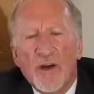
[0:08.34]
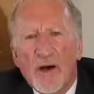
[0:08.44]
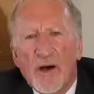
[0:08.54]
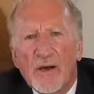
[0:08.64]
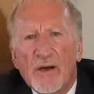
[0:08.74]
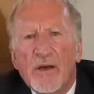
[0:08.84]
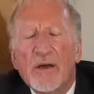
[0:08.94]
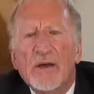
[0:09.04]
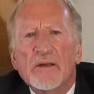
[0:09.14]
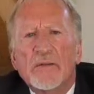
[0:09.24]
law,
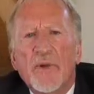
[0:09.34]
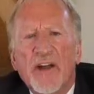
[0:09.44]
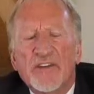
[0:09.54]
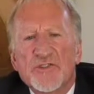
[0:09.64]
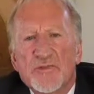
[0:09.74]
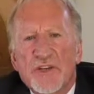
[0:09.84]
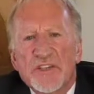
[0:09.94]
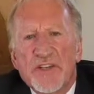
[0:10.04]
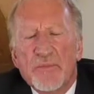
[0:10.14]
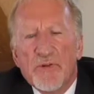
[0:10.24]
to practice real
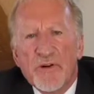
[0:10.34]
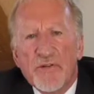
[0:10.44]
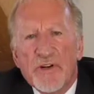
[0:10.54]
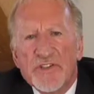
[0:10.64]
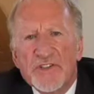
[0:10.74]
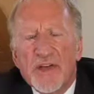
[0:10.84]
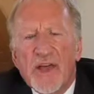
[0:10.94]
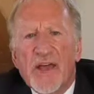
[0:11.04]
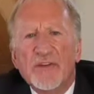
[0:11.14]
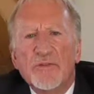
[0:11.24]
estate brokerage,
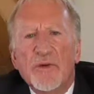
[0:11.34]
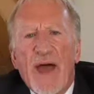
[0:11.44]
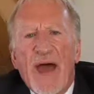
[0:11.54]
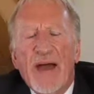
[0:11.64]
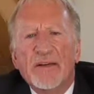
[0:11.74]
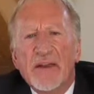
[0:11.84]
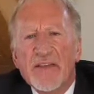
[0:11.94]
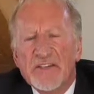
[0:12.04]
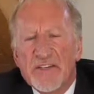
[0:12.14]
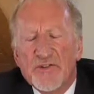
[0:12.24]
and to act
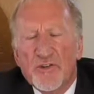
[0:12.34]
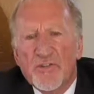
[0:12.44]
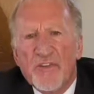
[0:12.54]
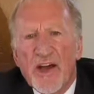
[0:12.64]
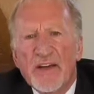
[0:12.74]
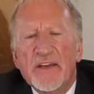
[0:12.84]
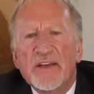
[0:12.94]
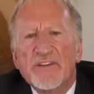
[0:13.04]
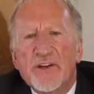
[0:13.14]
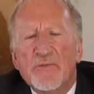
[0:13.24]
as a certified
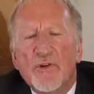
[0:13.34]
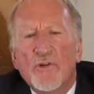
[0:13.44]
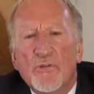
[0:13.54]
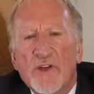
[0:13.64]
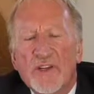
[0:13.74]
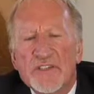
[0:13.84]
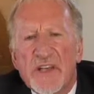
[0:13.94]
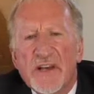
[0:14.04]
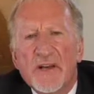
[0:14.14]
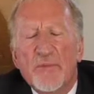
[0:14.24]
general real estate